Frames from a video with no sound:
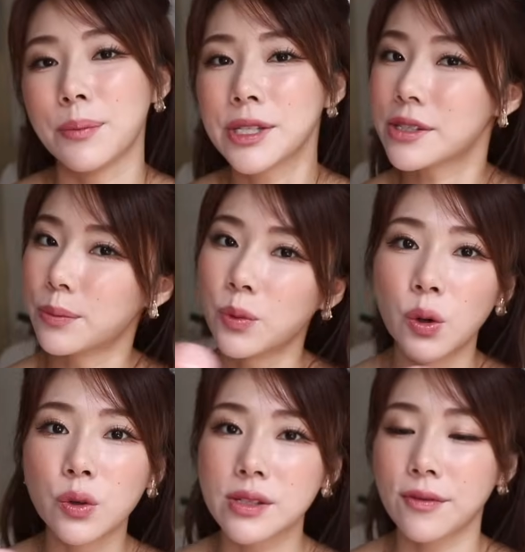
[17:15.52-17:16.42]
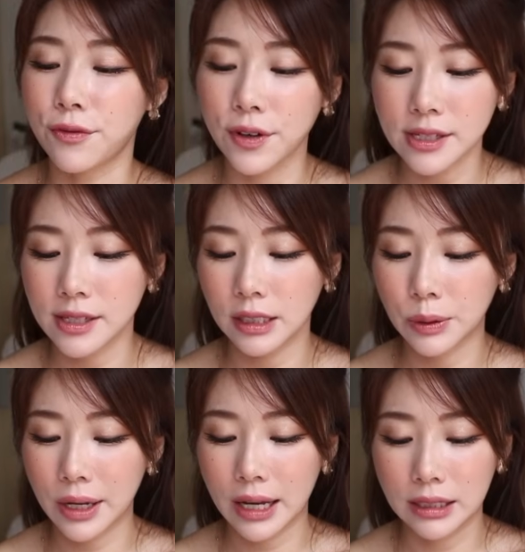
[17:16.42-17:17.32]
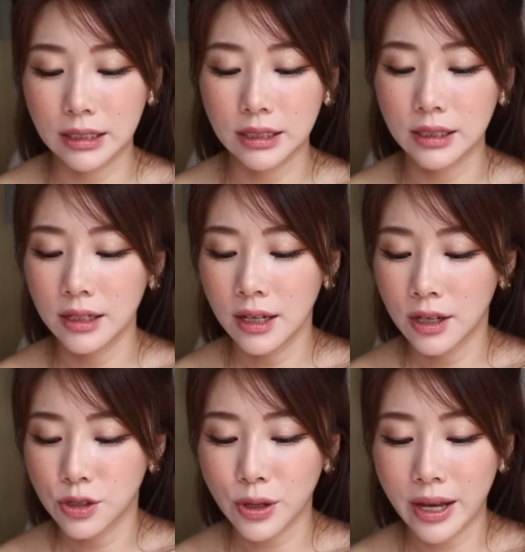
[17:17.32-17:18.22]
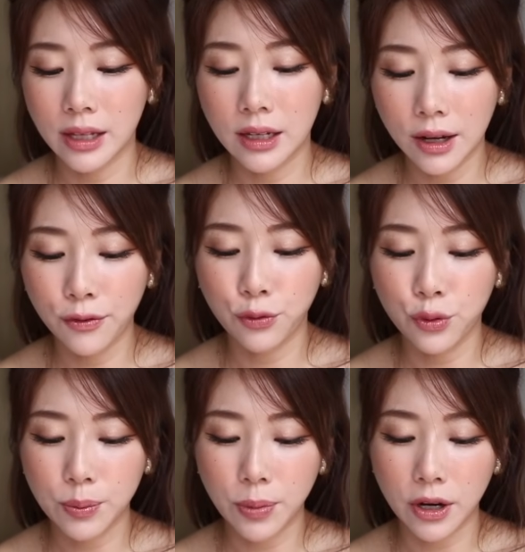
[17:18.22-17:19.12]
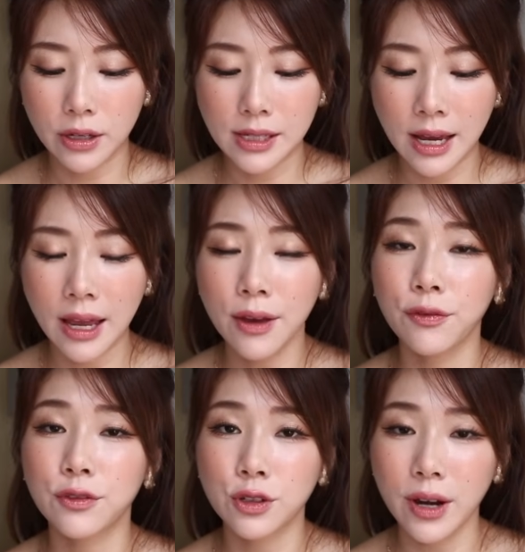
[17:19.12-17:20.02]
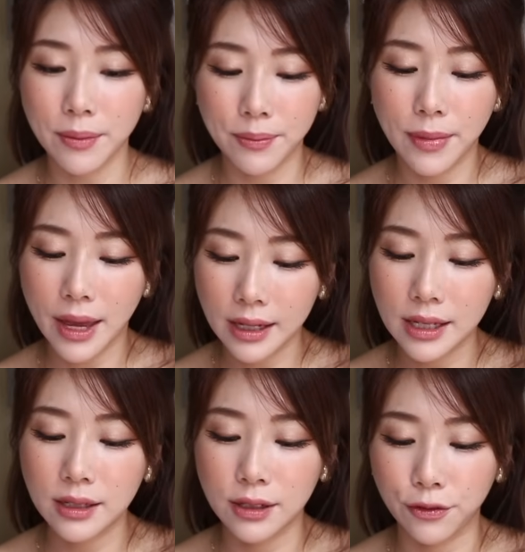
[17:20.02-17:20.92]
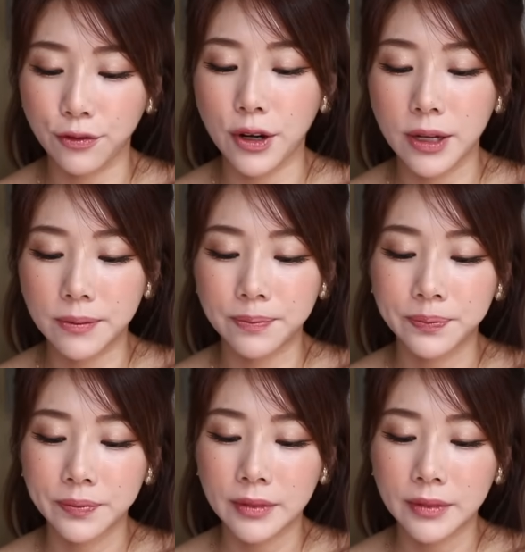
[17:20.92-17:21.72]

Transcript: It's the most versatile color. So I love Fui pots. I have tried many different